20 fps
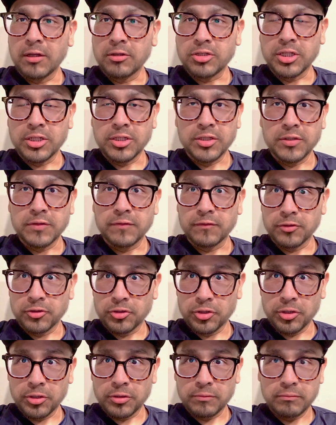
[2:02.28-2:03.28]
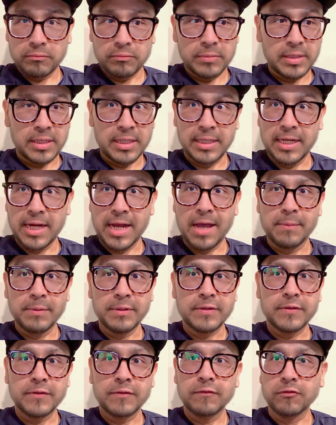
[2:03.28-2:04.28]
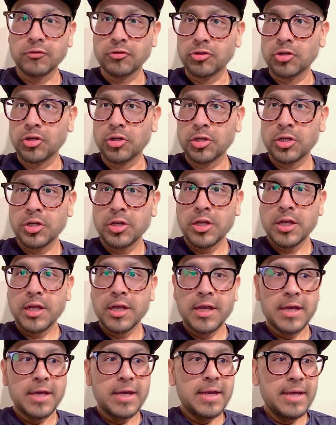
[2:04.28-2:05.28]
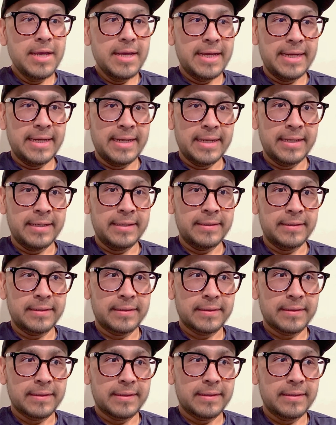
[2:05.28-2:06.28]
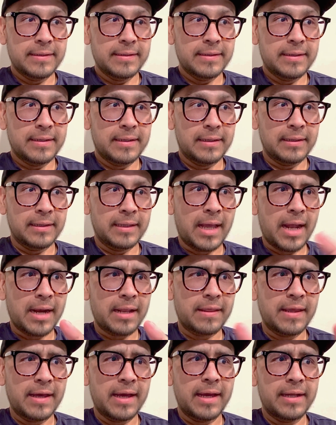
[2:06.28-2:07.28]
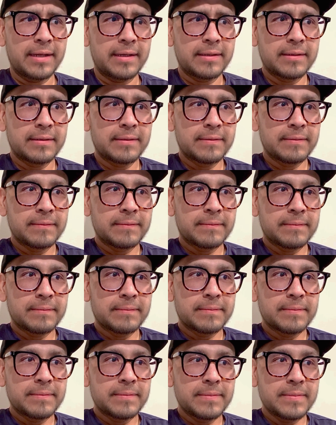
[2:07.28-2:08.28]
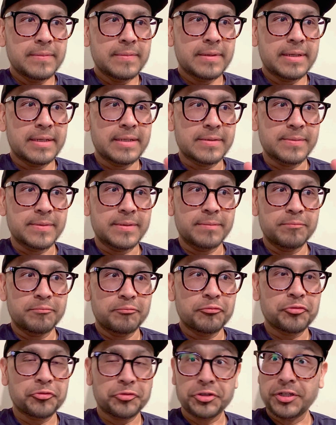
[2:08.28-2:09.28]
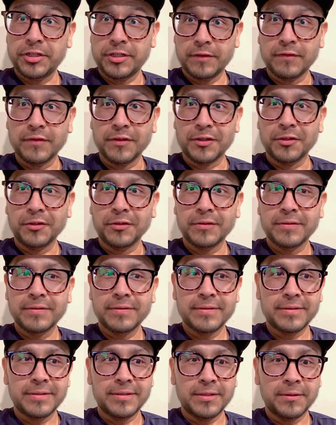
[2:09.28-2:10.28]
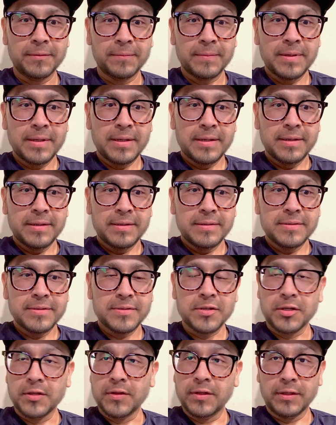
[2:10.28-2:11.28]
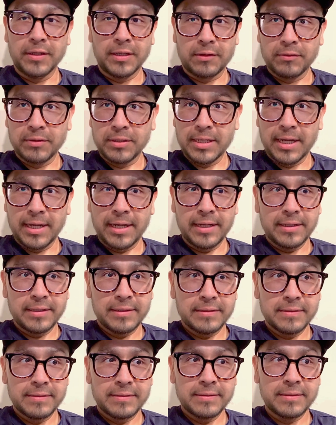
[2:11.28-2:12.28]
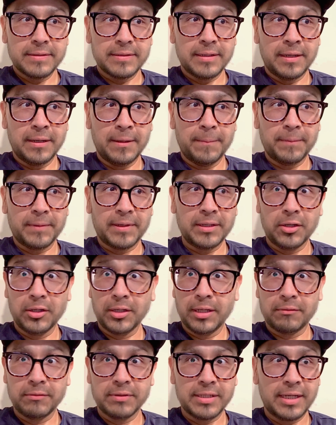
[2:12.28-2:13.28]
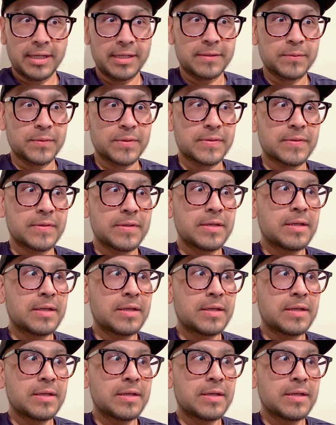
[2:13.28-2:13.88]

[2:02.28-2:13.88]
changes for sure, eating habits for sure, and a lot of that has been pretty difficult. Starting the liquid diet, clear liquid diet was